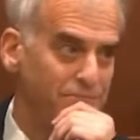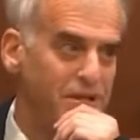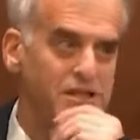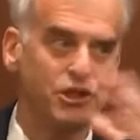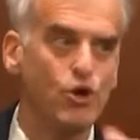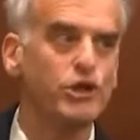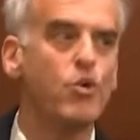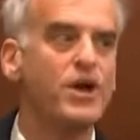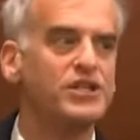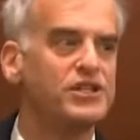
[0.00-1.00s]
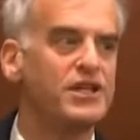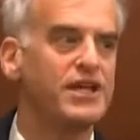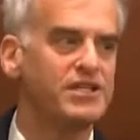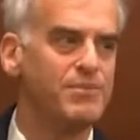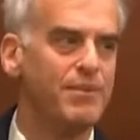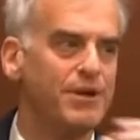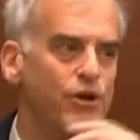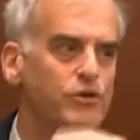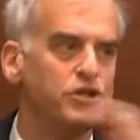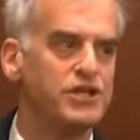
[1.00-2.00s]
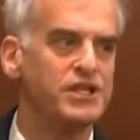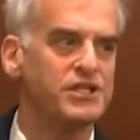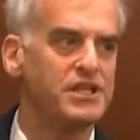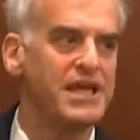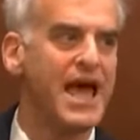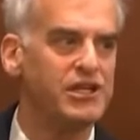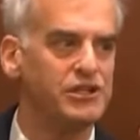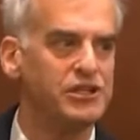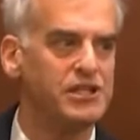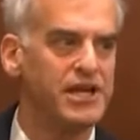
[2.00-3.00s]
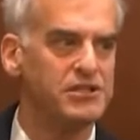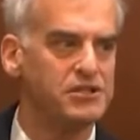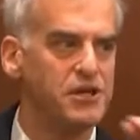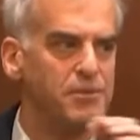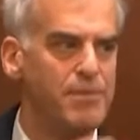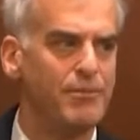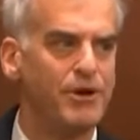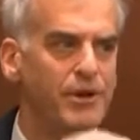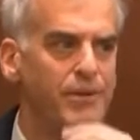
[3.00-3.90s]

That's the only question that tests memory. Only section that actually tests memory.